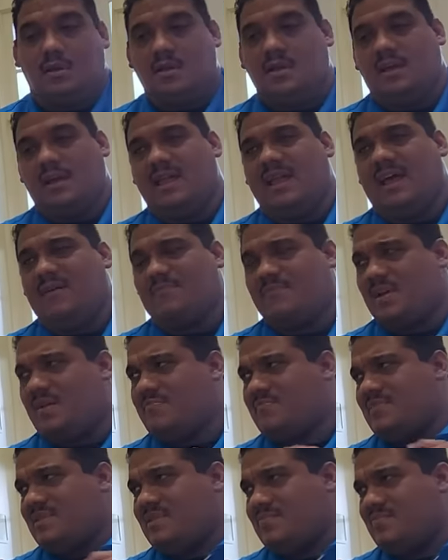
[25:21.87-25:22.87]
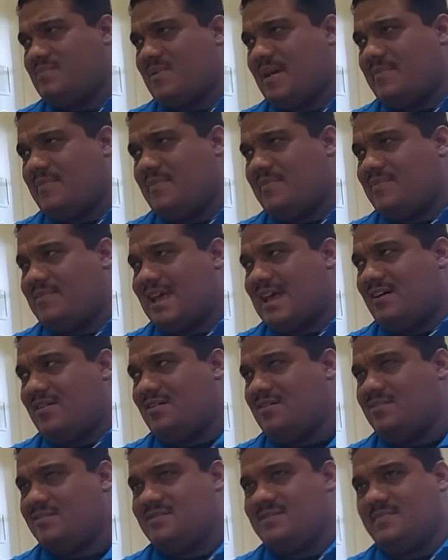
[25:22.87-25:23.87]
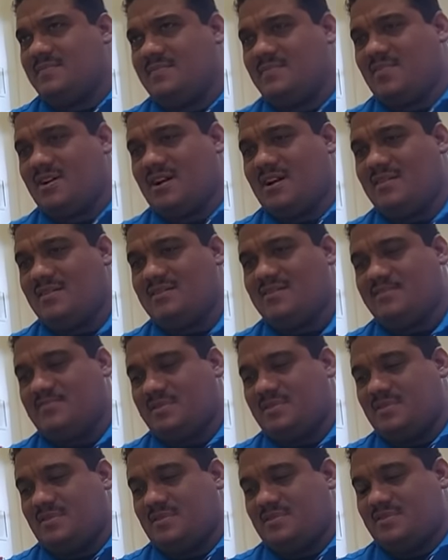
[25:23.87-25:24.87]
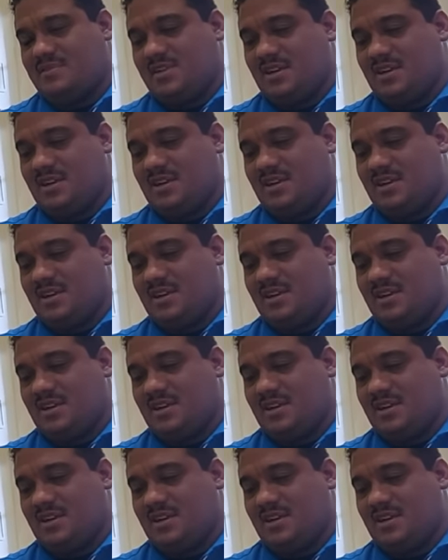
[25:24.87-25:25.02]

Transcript: And I, I, we might do that. we zip it around. Zip it.